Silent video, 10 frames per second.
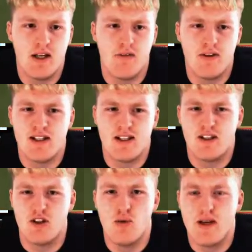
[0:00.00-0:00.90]
I think it's like
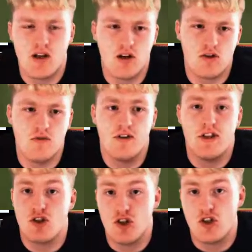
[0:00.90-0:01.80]
Dudek or something.
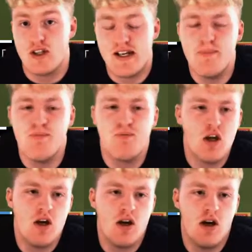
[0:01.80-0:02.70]
There's just him.
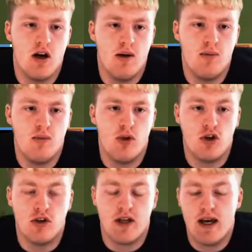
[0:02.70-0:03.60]
We
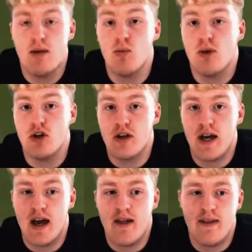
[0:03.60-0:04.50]
could get him. We could
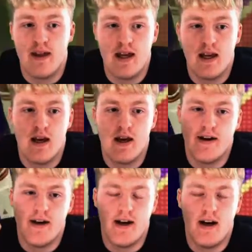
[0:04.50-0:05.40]
get the
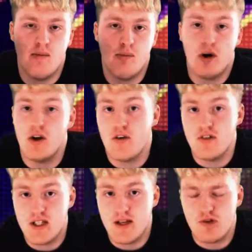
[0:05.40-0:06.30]
boy,
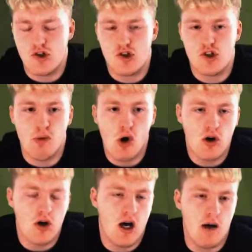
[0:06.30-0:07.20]
obviously, that I've just
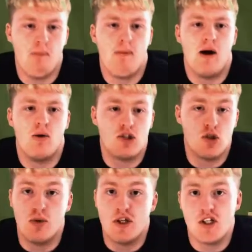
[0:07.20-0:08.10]
spoke about,
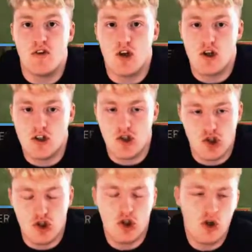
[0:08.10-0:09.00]
which is, of course,
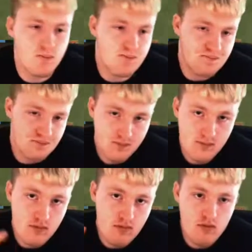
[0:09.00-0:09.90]
Joe Cole.
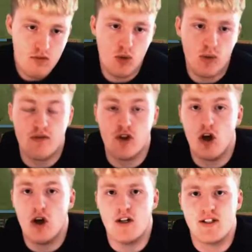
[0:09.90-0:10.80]
We've
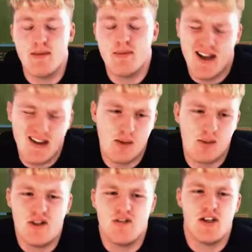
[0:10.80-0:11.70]
got Tim Cahill, I
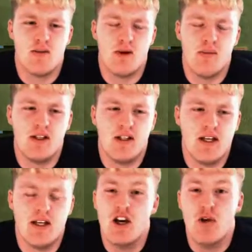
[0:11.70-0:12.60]
believe, is in the Premier
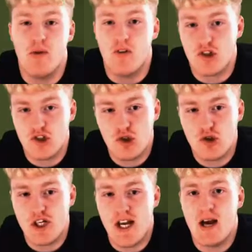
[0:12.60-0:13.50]
League. We've got
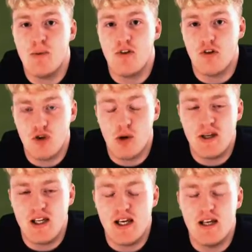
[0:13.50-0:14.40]
Solskjaer and we've got Robbie
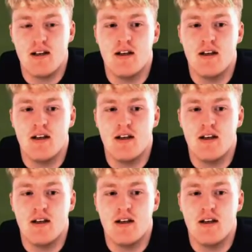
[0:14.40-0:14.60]
Keane.